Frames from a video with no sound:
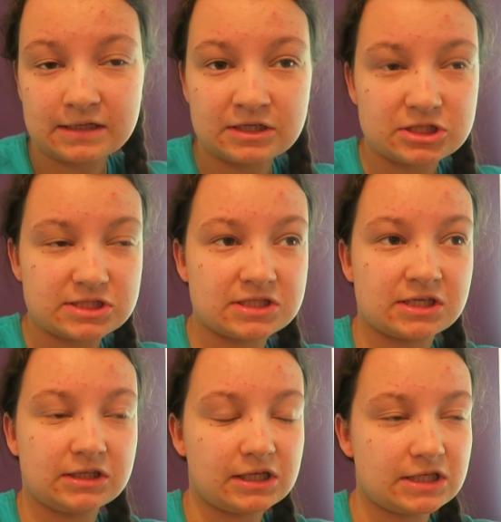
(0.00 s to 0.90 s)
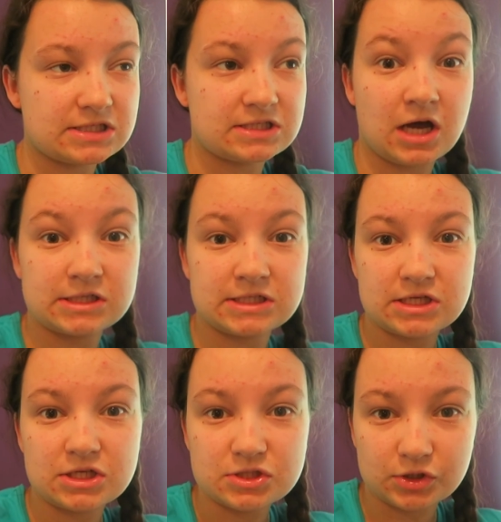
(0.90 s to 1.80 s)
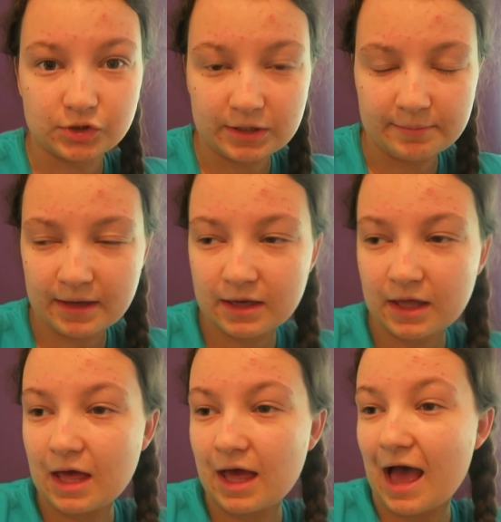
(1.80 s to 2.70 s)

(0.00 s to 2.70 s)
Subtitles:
and then just suddenly it started screaming.